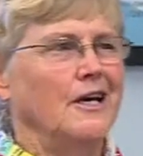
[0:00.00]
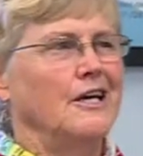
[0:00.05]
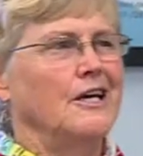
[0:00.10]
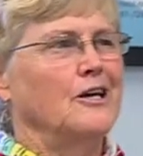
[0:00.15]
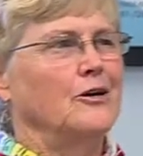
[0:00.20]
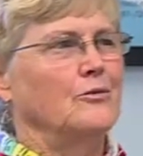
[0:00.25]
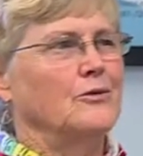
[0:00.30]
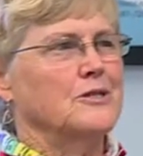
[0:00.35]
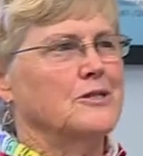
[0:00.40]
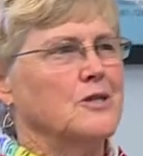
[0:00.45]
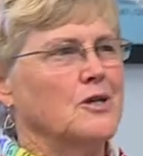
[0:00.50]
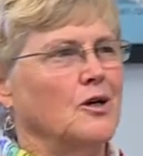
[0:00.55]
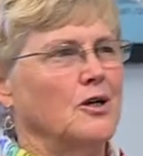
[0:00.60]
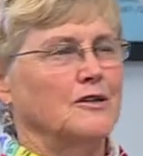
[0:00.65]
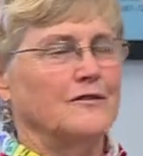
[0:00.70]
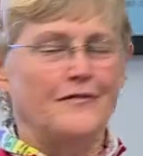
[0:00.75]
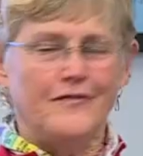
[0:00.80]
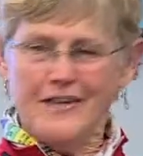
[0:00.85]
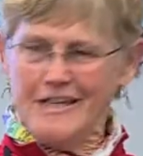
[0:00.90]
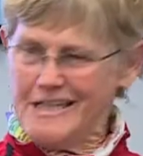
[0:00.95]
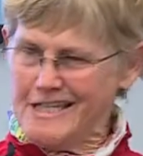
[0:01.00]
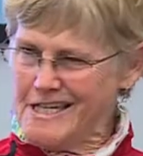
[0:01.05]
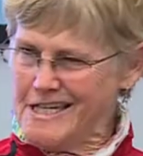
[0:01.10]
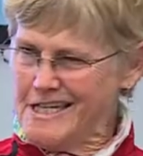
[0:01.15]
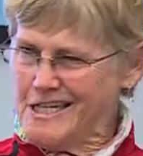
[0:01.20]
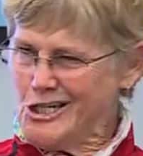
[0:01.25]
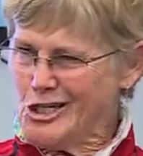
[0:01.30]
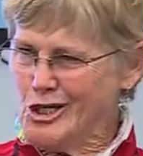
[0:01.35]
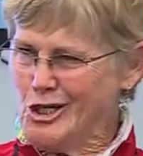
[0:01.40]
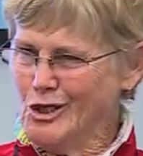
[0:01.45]
It was called
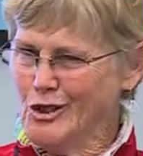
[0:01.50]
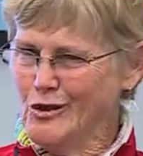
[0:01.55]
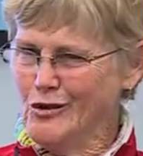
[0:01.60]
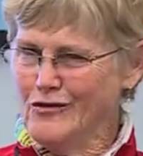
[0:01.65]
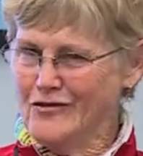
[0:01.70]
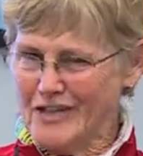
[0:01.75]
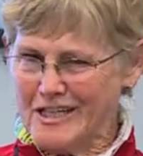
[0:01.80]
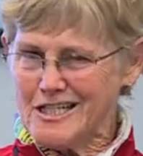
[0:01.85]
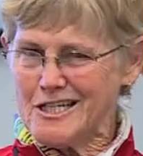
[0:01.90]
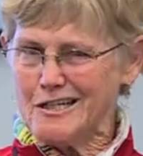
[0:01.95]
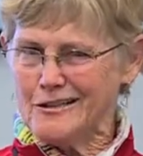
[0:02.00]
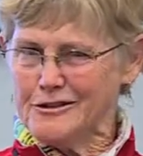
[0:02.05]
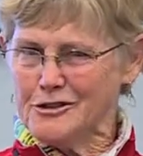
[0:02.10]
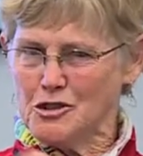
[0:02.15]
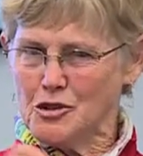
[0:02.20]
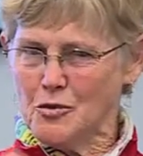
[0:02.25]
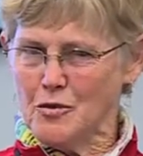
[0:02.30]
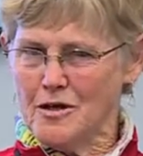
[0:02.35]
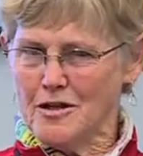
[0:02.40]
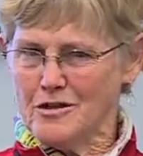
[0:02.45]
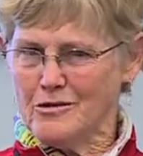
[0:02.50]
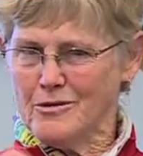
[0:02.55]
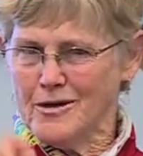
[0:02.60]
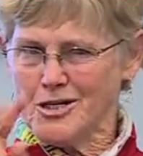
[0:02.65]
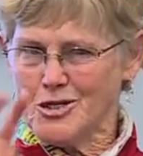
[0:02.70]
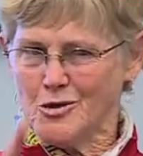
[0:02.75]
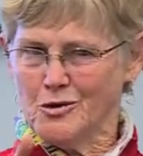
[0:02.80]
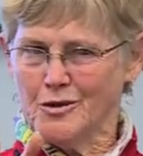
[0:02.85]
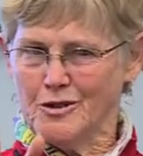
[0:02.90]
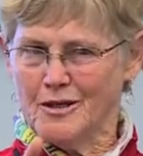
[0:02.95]
VT2, ventilatory
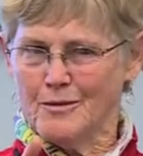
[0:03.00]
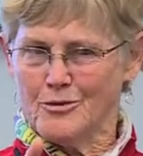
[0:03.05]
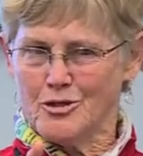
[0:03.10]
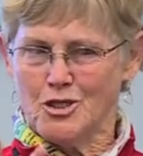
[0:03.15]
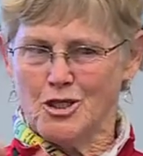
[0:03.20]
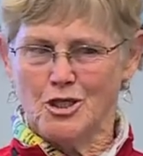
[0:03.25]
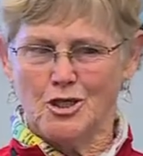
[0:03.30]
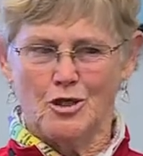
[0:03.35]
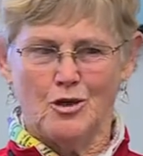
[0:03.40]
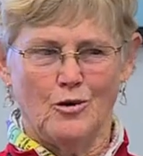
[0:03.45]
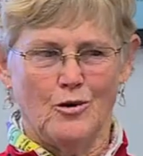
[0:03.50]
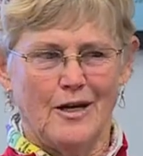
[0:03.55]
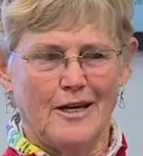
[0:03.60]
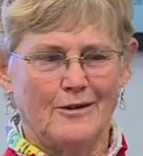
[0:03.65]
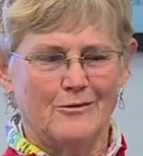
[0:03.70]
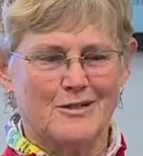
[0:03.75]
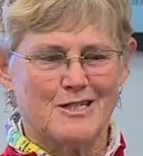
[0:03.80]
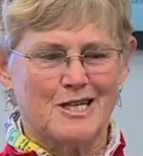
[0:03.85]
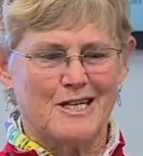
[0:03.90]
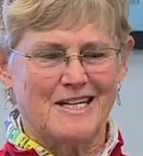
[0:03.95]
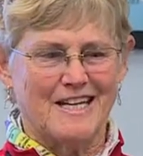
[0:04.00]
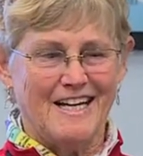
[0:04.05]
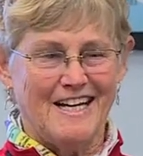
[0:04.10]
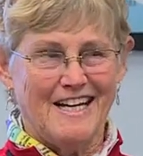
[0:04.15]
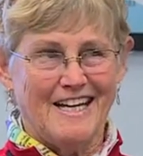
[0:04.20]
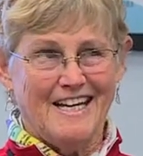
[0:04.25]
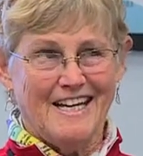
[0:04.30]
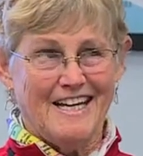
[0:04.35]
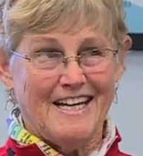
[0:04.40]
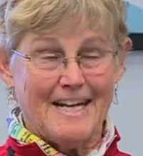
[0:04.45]
threshold number 2.
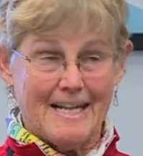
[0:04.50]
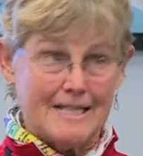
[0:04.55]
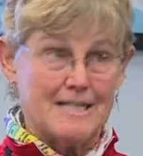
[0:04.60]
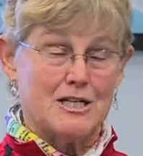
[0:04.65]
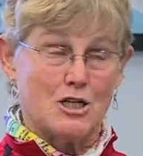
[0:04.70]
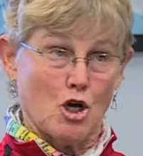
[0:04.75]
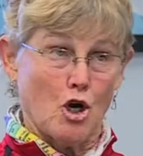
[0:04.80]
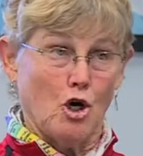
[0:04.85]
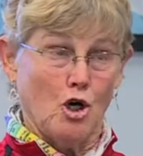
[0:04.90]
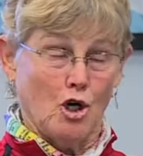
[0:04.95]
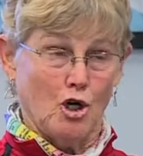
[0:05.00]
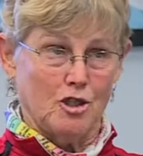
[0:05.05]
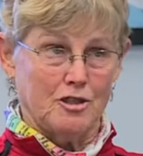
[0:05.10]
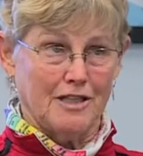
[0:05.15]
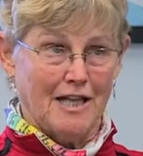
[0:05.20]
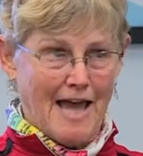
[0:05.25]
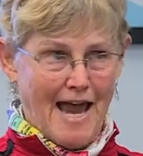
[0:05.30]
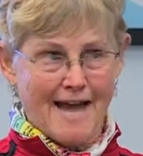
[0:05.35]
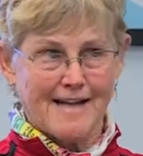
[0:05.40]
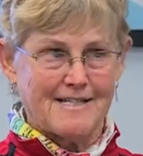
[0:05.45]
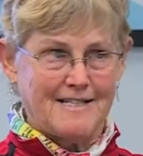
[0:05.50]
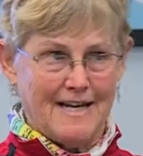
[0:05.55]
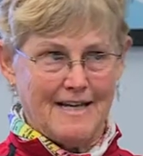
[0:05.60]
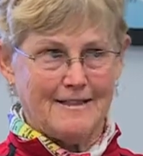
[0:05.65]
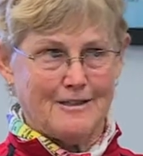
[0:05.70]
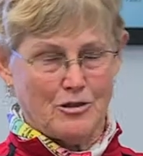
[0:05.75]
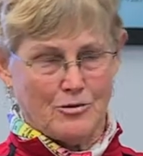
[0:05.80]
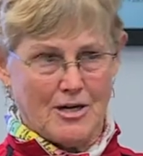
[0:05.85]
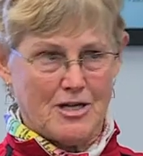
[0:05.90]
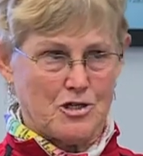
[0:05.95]
It is called
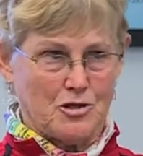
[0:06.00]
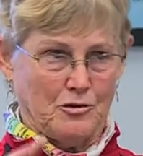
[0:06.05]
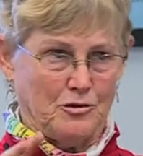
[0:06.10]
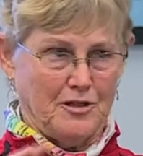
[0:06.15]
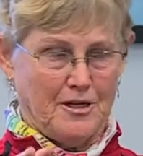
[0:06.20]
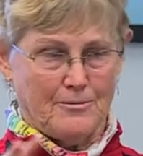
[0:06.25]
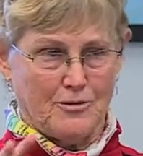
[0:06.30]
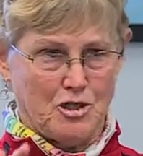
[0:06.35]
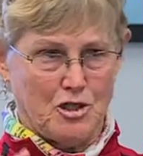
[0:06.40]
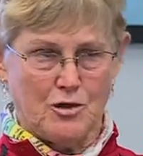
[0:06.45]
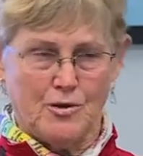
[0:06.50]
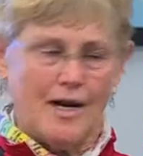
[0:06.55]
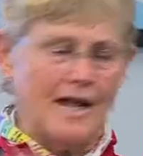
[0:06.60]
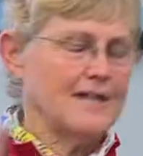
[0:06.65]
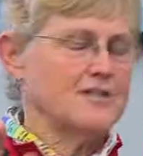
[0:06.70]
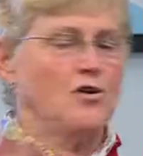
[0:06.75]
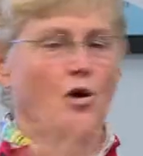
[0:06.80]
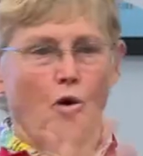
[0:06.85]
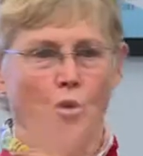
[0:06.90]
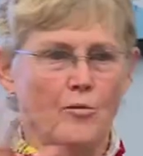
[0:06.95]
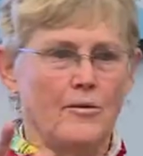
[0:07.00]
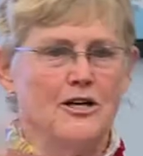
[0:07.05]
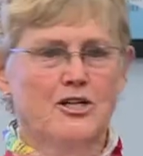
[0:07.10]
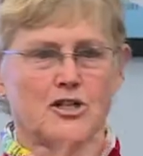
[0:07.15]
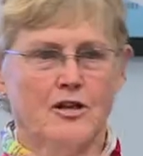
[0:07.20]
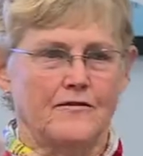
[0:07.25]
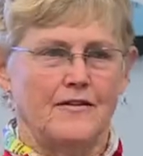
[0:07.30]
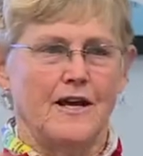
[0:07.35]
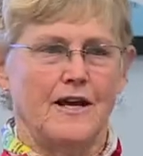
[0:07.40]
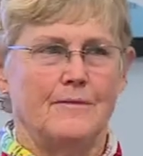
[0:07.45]
lactate threshold number 2. It has a whole
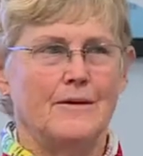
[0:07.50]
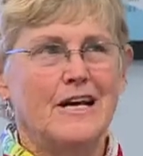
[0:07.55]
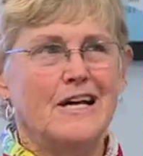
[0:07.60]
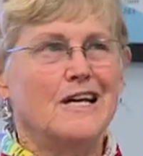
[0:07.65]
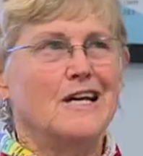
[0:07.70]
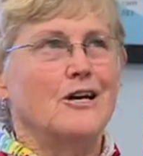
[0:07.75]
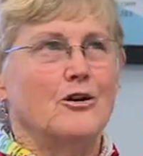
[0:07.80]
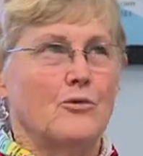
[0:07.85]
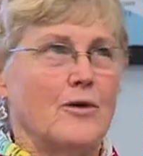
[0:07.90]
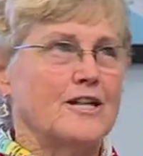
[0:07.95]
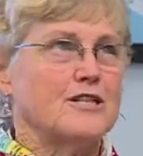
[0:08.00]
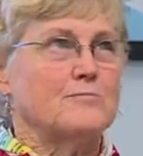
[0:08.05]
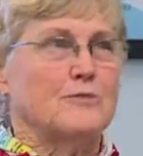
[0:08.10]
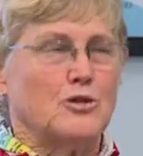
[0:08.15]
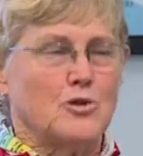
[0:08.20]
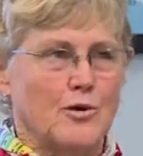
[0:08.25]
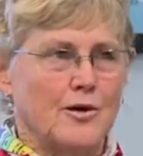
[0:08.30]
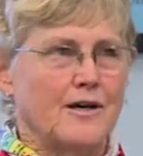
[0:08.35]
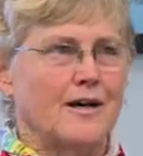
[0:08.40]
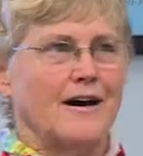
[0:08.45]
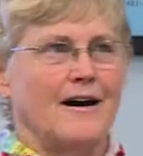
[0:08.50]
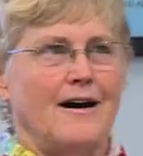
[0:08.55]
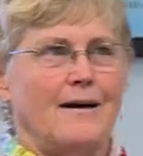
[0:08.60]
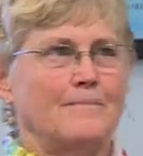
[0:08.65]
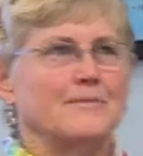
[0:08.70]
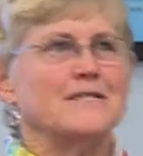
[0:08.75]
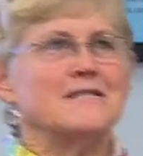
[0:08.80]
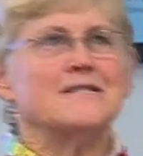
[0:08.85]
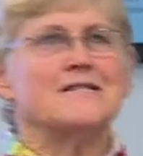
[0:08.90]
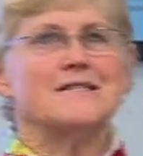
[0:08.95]
bunch of names, respiratory
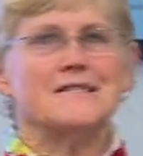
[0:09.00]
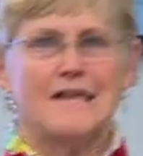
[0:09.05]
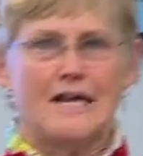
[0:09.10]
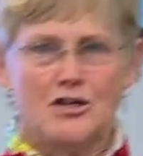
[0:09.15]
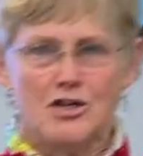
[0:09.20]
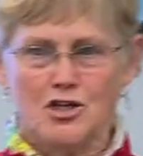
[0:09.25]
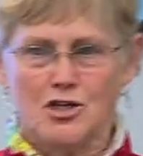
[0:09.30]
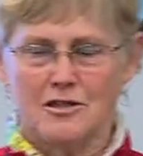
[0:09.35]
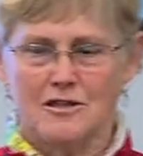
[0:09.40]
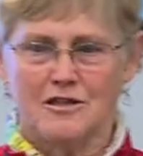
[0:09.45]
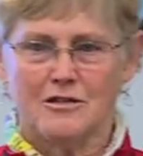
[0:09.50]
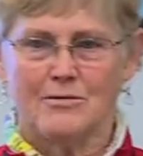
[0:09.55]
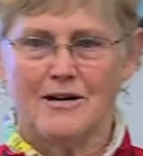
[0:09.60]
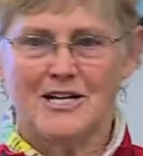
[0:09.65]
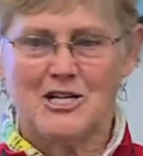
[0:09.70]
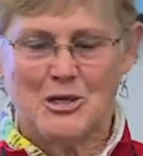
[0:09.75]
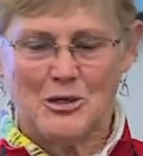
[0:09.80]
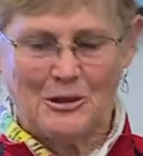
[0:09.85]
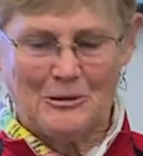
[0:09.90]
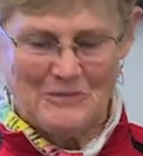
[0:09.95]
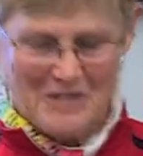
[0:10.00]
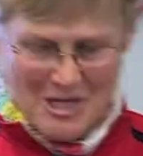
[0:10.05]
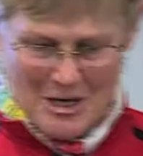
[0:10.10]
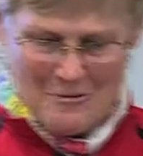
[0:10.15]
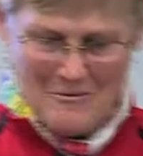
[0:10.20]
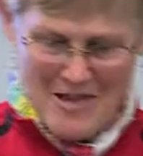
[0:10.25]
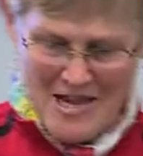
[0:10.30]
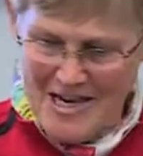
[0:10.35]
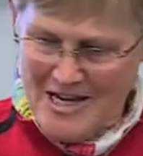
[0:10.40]
compensation threshold. So